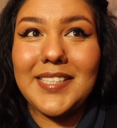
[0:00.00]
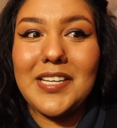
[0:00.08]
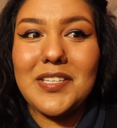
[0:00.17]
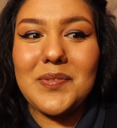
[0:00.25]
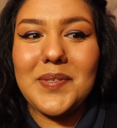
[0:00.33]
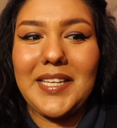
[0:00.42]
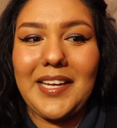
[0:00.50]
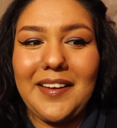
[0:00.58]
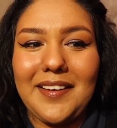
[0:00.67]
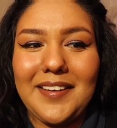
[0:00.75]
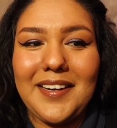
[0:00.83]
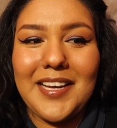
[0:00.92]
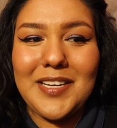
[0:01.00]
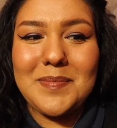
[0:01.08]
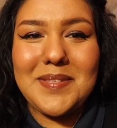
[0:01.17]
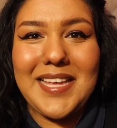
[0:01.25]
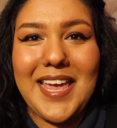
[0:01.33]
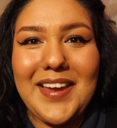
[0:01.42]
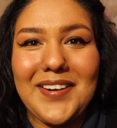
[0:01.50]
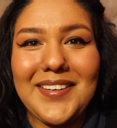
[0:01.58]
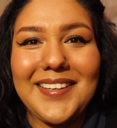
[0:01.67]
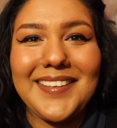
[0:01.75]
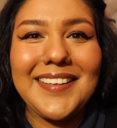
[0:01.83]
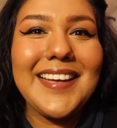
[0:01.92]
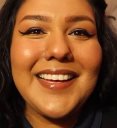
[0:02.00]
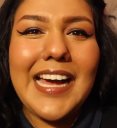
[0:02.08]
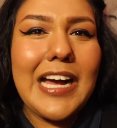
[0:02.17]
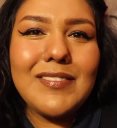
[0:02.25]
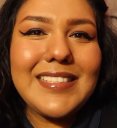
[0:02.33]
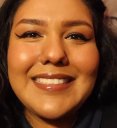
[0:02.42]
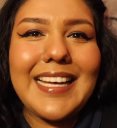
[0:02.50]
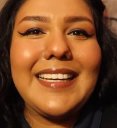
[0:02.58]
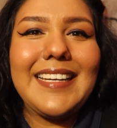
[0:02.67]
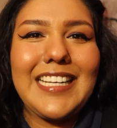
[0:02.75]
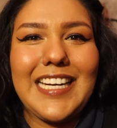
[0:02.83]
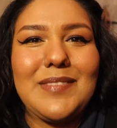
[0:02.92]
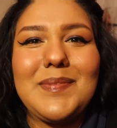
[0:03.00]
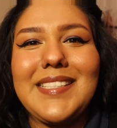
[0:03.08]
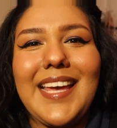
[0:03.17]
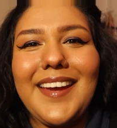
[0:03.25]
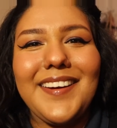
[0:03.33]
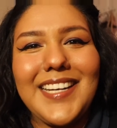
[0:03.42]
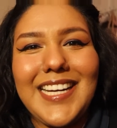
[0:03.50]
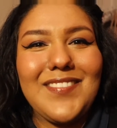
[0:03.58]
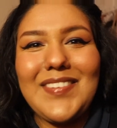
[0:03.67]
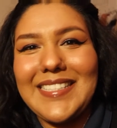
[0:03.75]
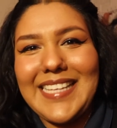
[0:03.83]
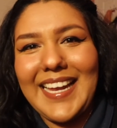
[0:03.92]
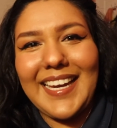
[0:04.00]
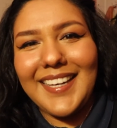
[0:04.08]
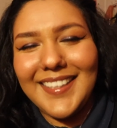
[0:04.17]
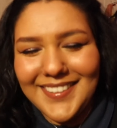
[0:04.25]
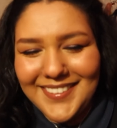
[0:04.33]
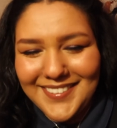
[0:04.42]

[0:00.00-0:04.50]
Looks really good. I'm scared. I'm excited and I'm scared and I'm excited.